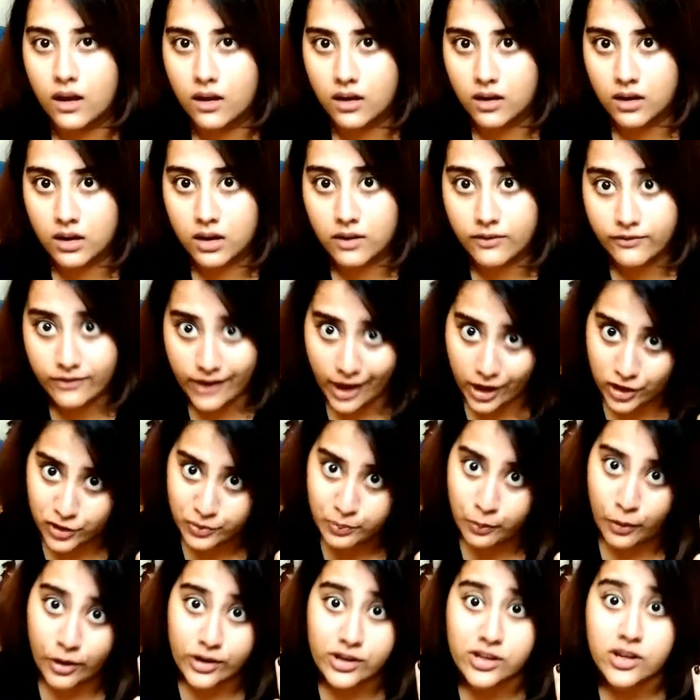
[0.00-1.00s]
uh,
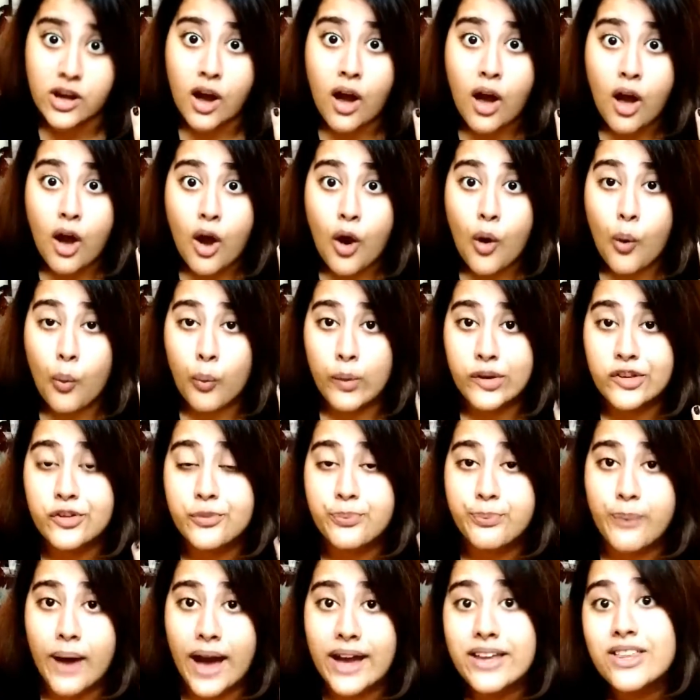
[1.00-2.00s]
Flashpoint,
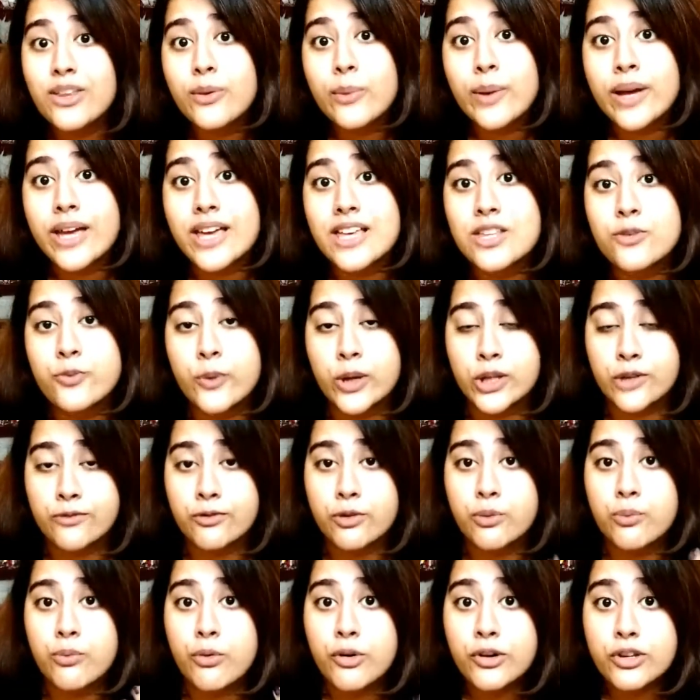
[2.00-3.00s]
which by the way is one of
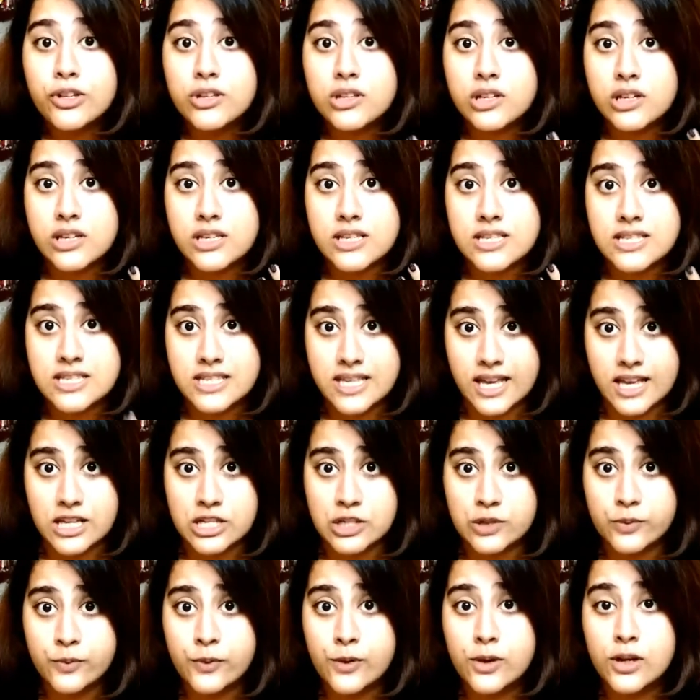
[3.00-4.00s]
the most
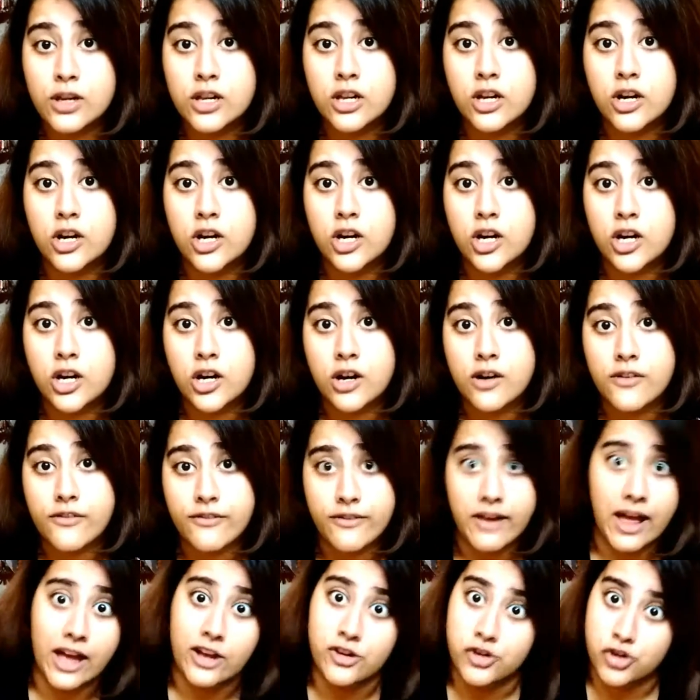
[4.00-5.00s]
successful uh,
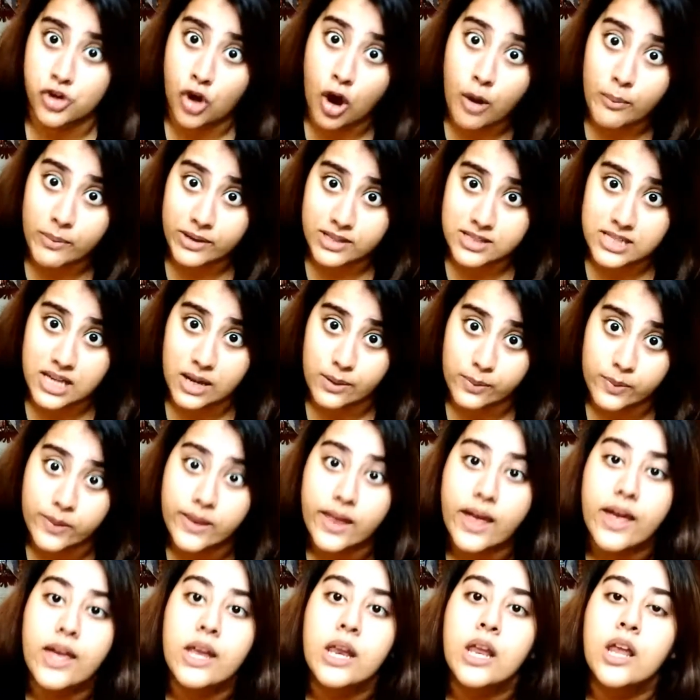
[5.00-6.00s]
Flash comics out
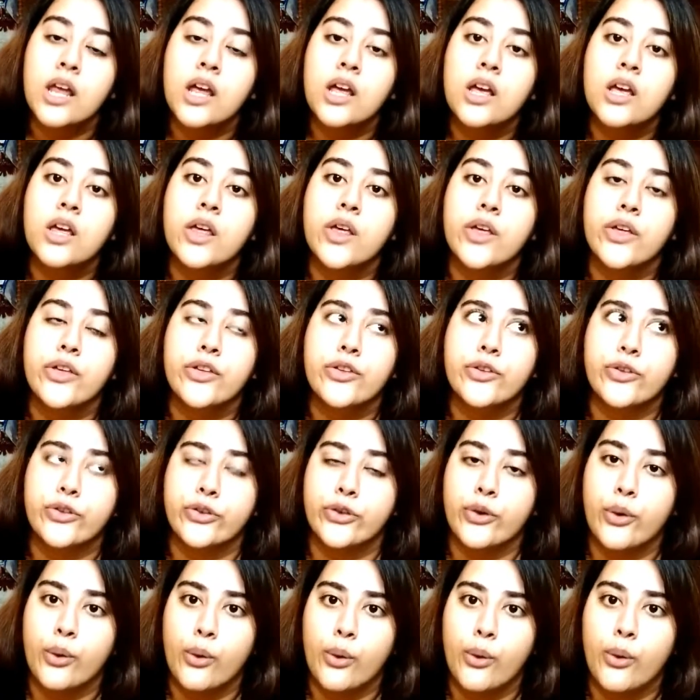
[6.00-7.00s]
there.
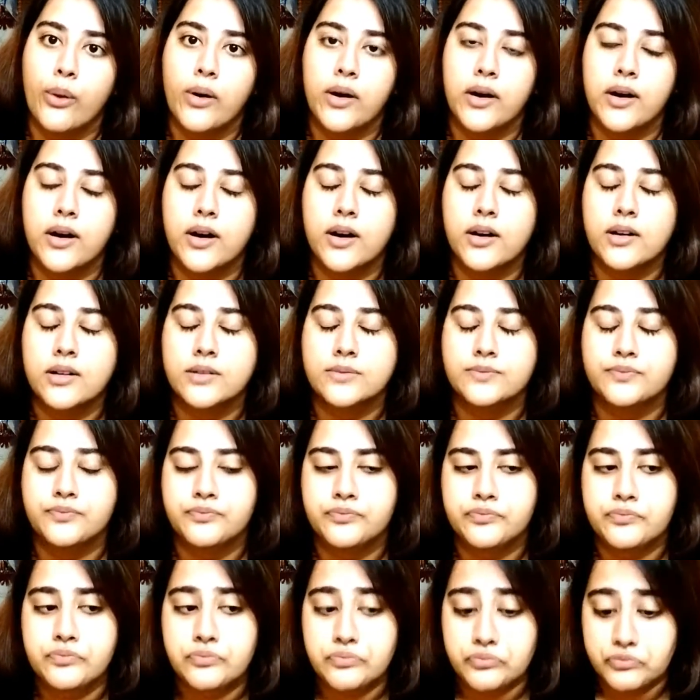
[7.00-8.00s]
So, um,
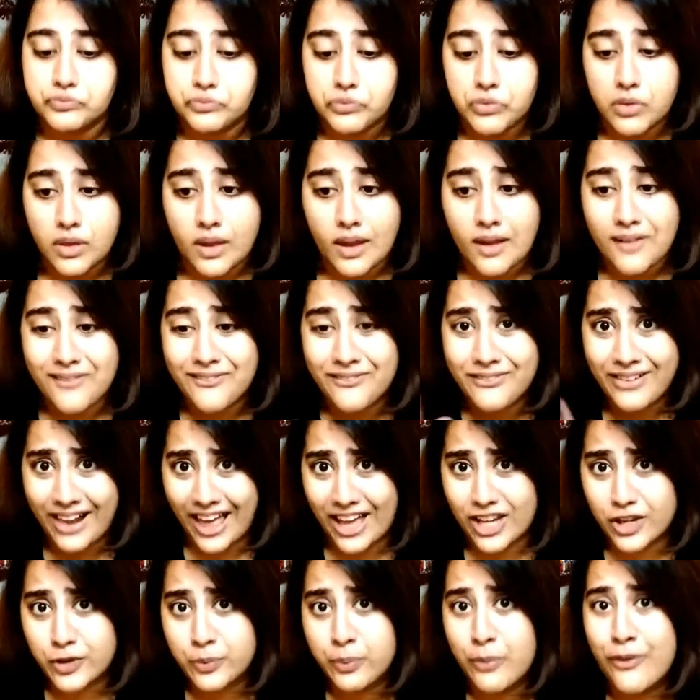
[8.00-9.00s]

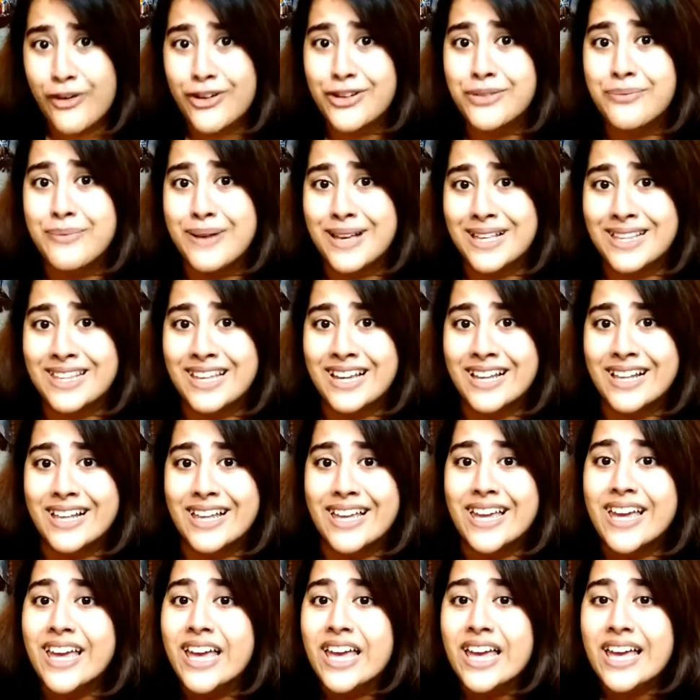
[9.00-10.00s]
Flashpoint
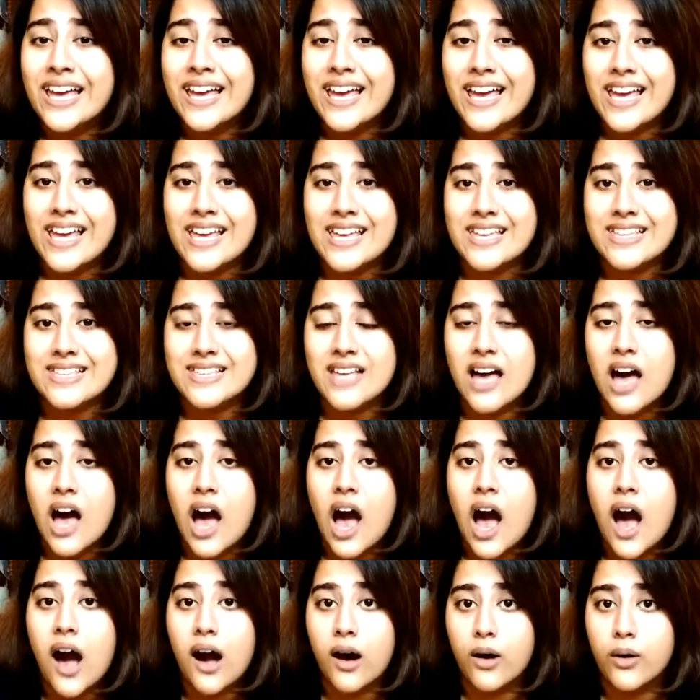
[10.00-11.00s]
basically is
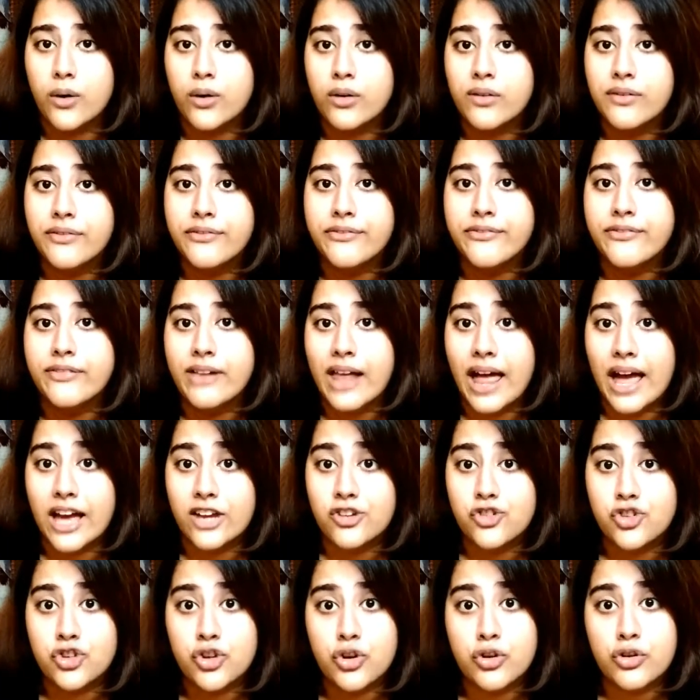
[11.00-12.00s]
how
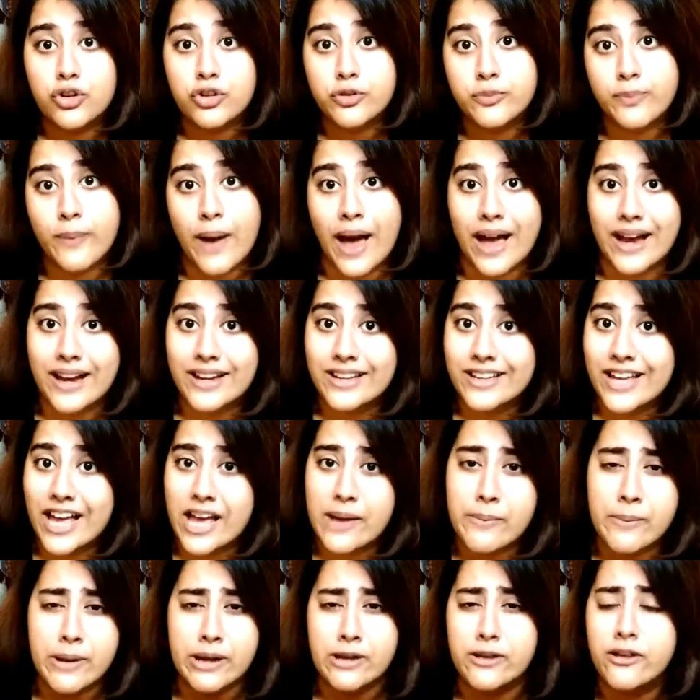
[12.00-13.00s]
Flash goes back in
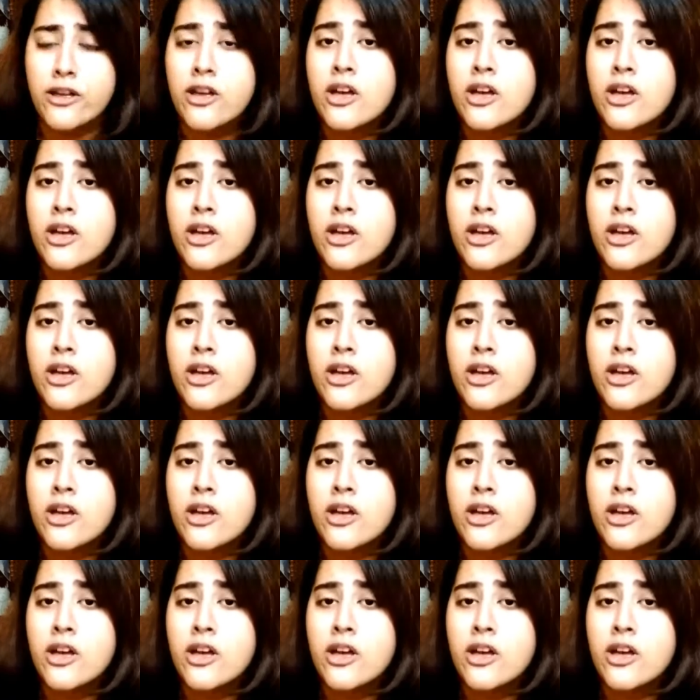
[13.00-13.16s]
time and